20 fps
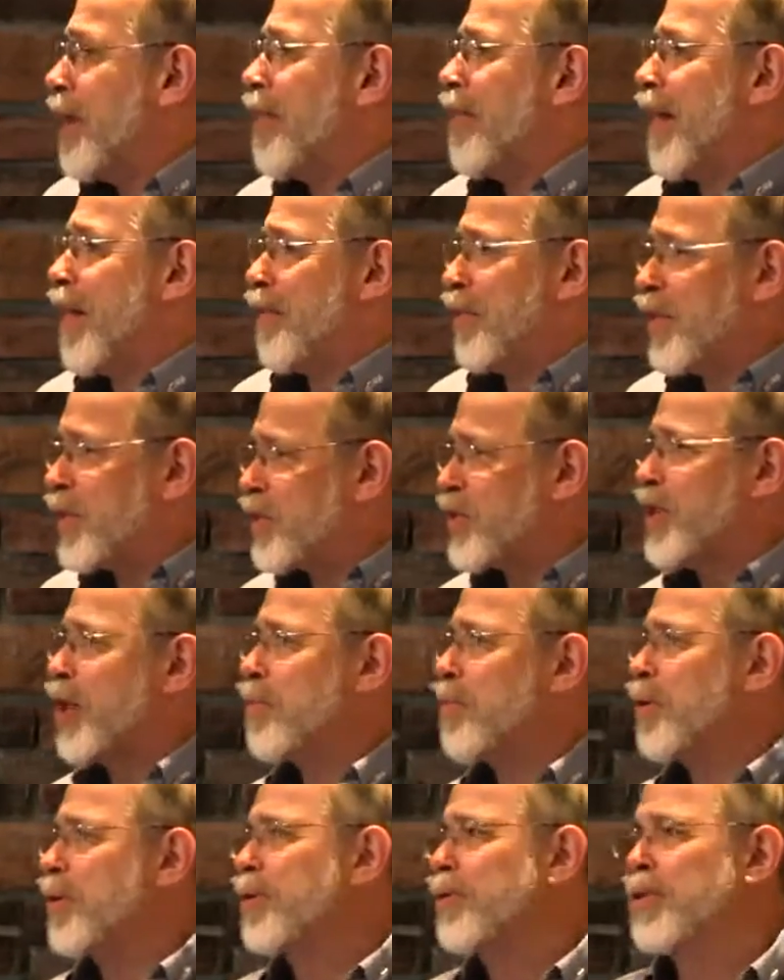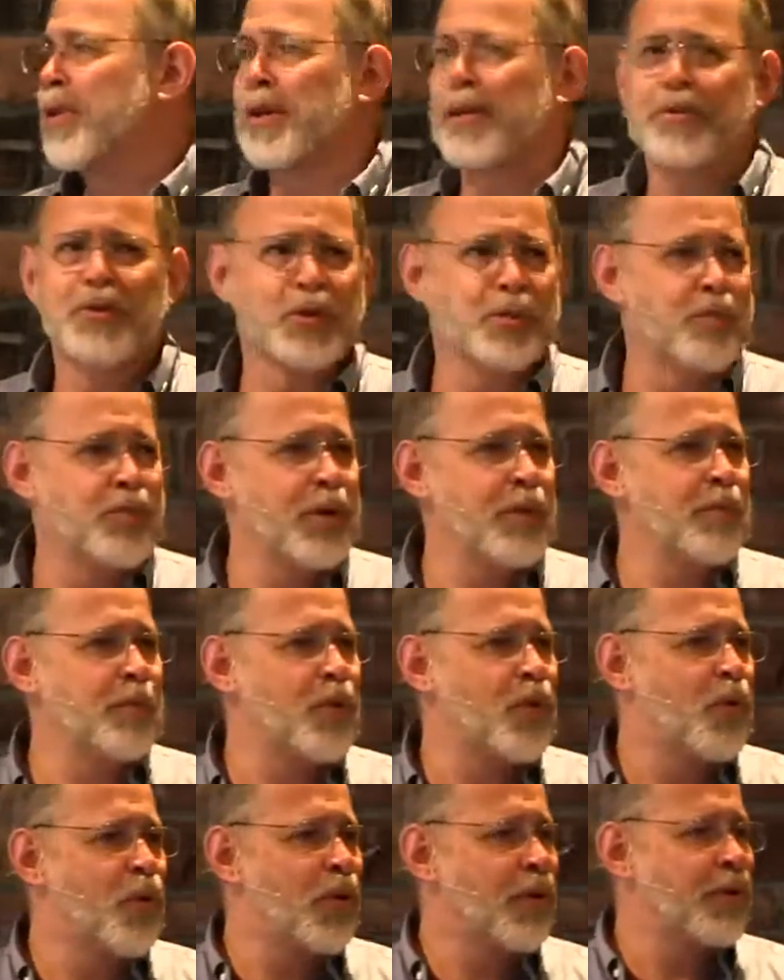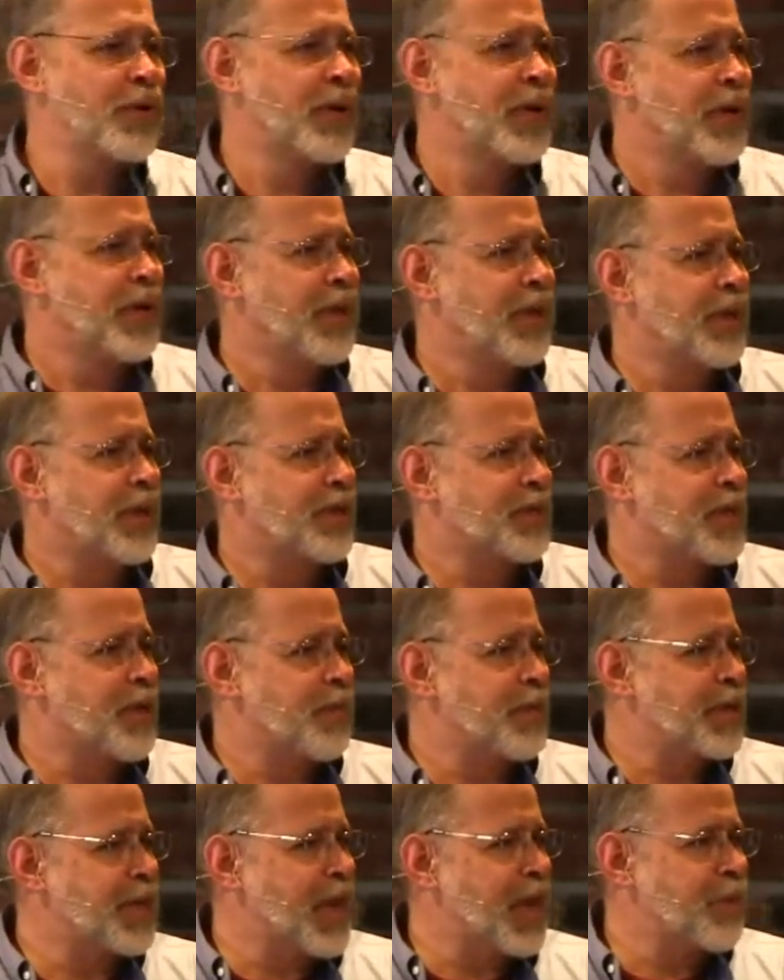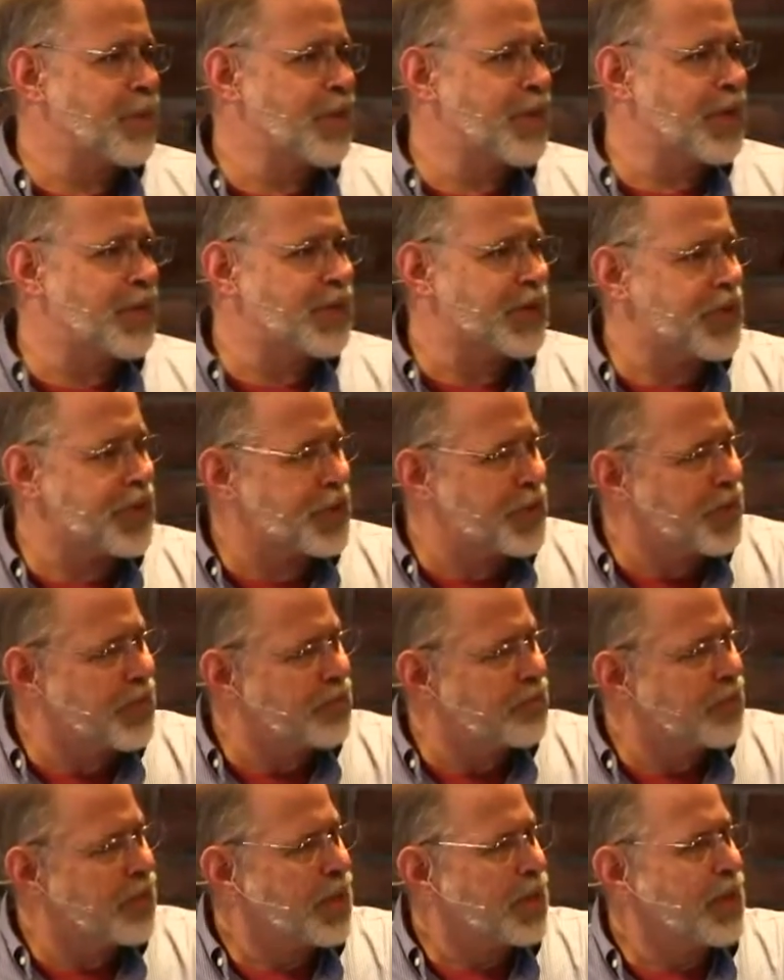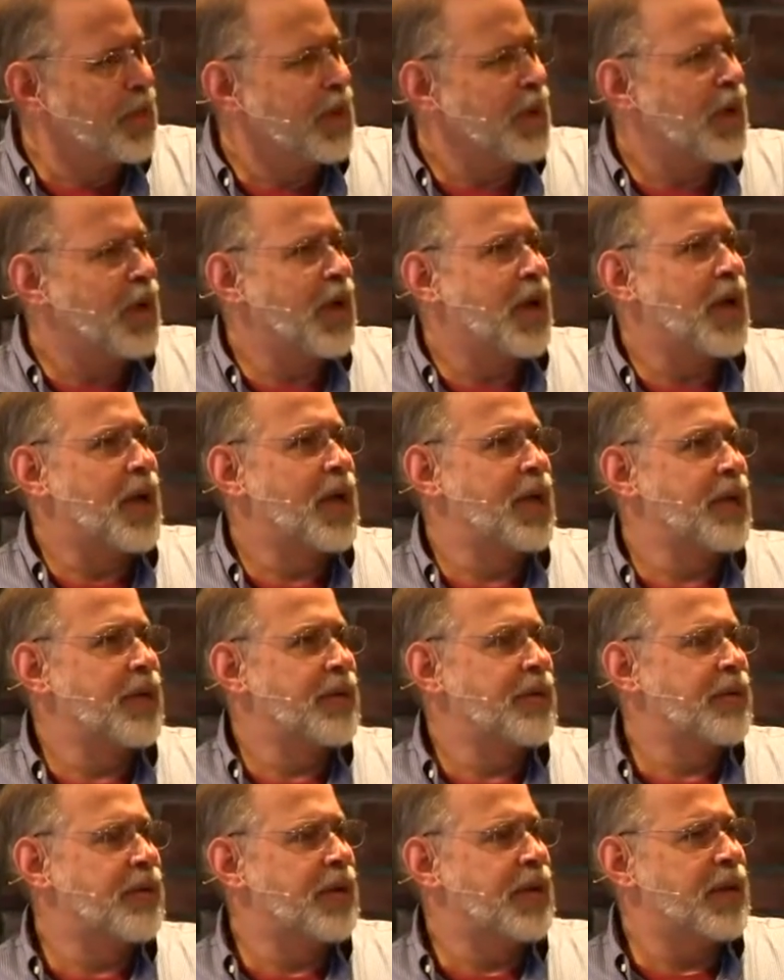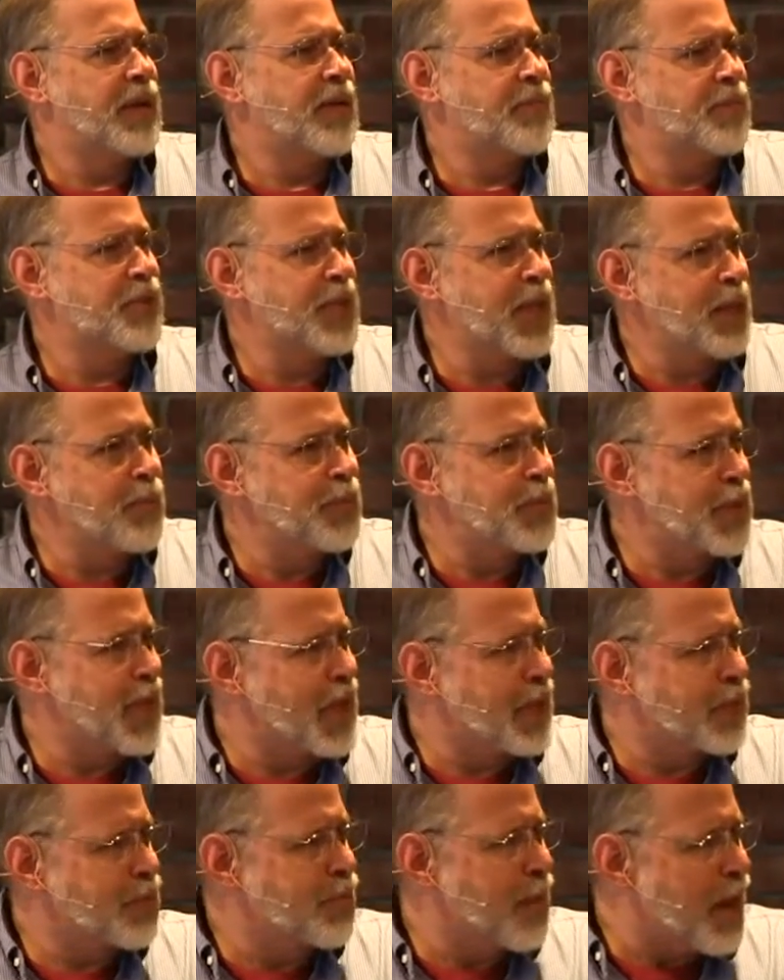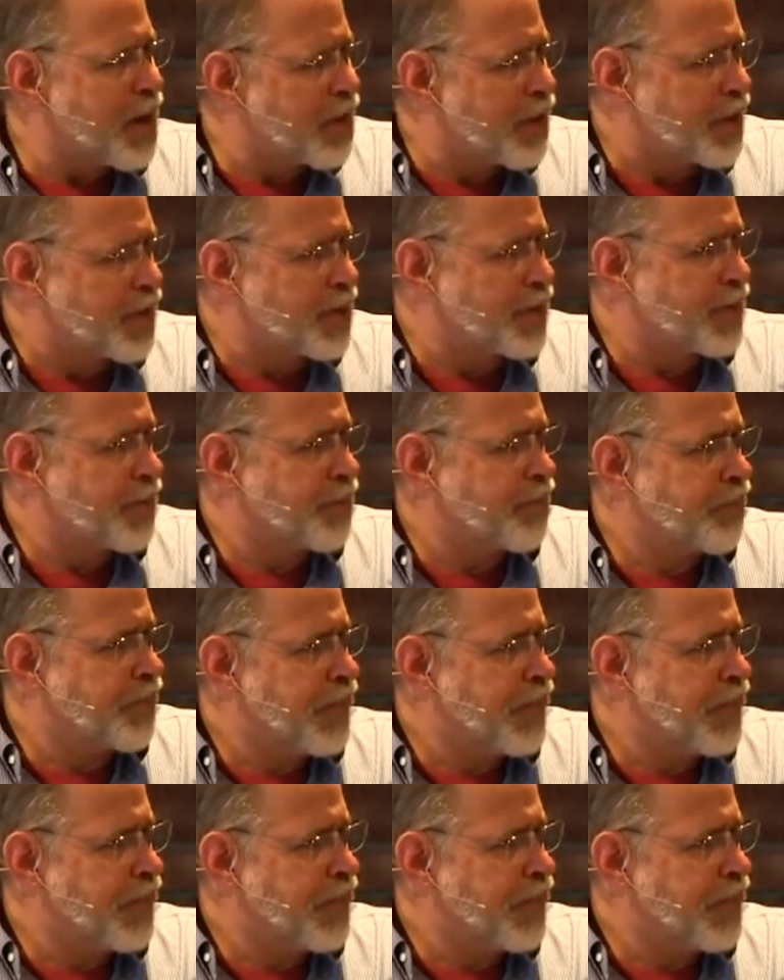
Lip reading: that this summer the Supreme Court is coming down with a decision on same-sex marriage.